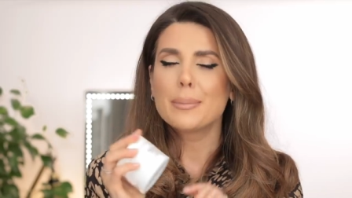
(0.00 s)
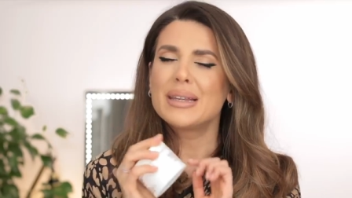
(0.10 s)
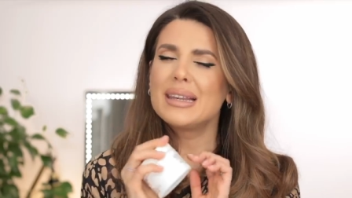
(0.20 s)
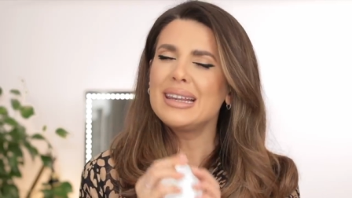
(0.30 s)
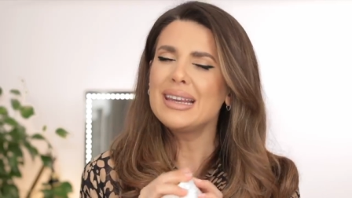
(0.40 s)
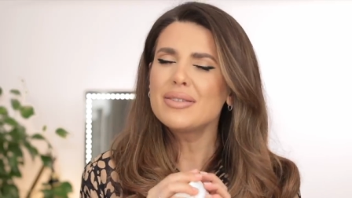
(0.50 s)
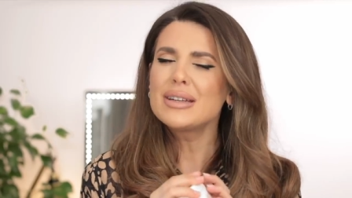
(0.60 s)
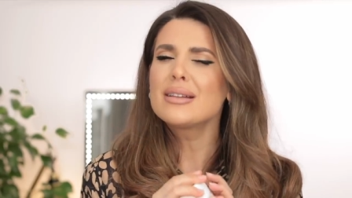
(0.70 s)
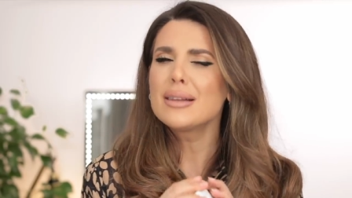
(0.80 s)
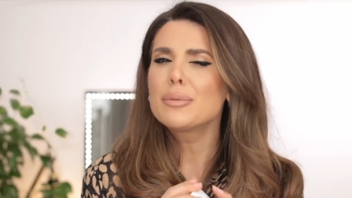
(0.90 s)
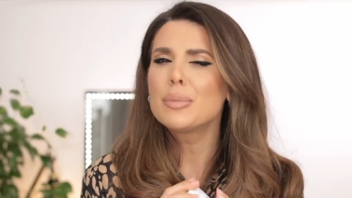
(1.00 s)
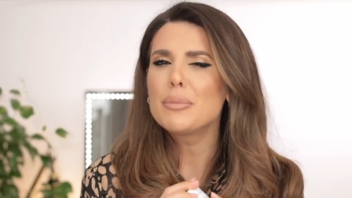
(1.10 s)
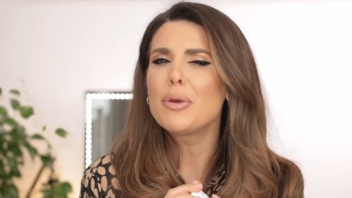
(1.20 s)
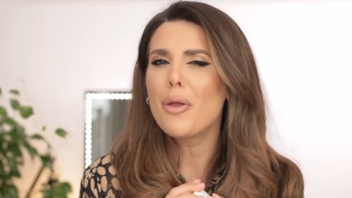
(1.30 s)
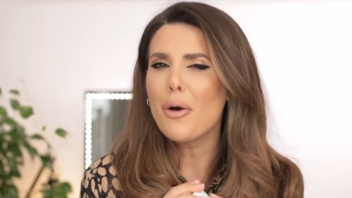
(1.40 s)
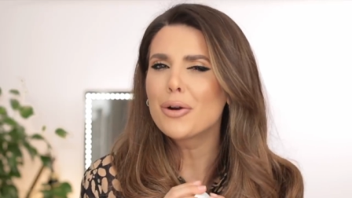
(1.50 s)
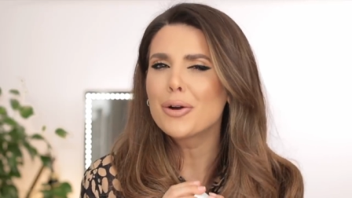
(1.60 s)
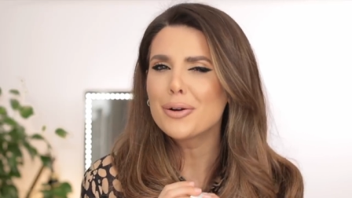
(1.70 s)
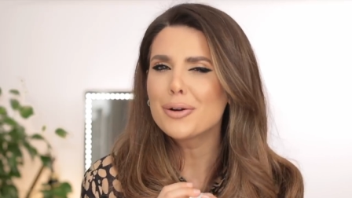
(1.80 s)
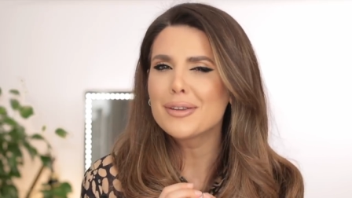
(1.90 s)
But leave it a little bit
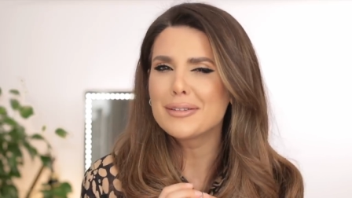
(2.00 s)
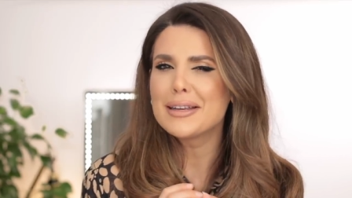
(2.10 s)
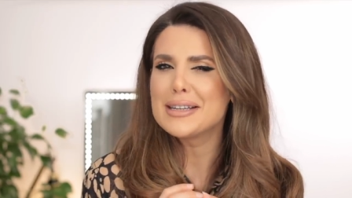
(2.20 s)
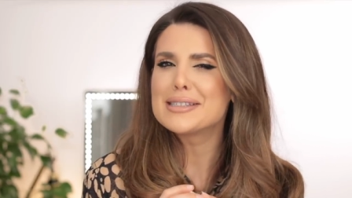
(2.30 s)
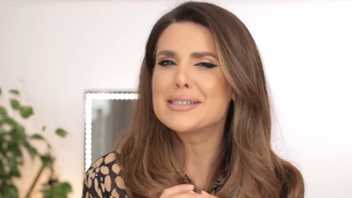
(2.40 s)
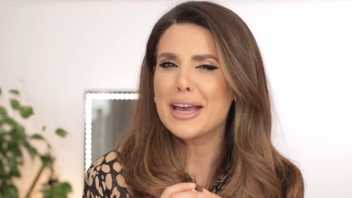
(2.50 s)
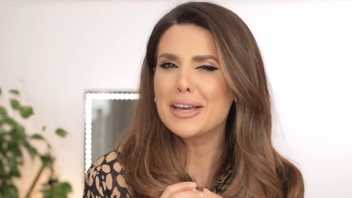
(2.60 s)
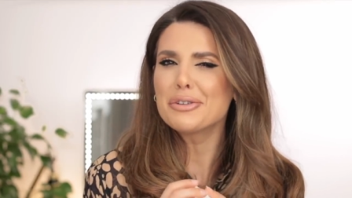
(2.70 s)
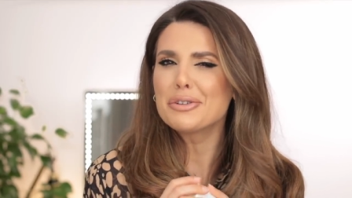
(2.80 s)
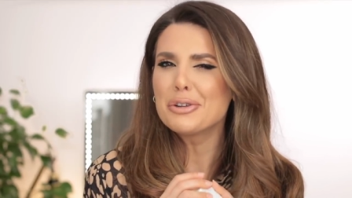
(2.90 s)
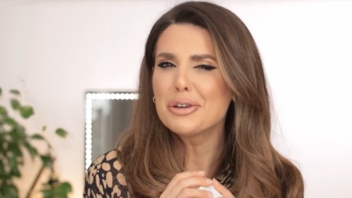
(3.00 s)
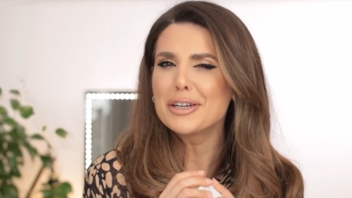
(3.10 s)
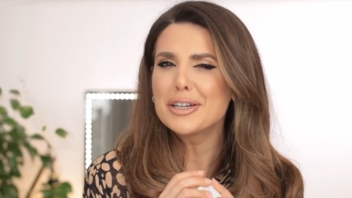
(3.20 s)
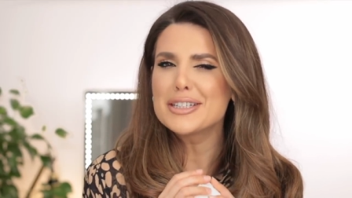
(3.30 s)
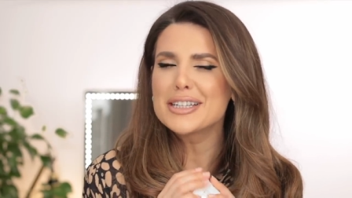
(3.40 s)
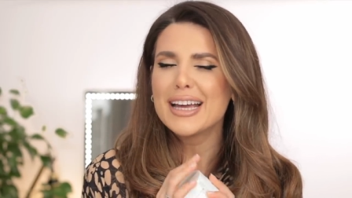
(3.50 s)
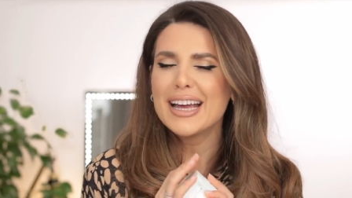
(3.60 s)
longer than they say you should.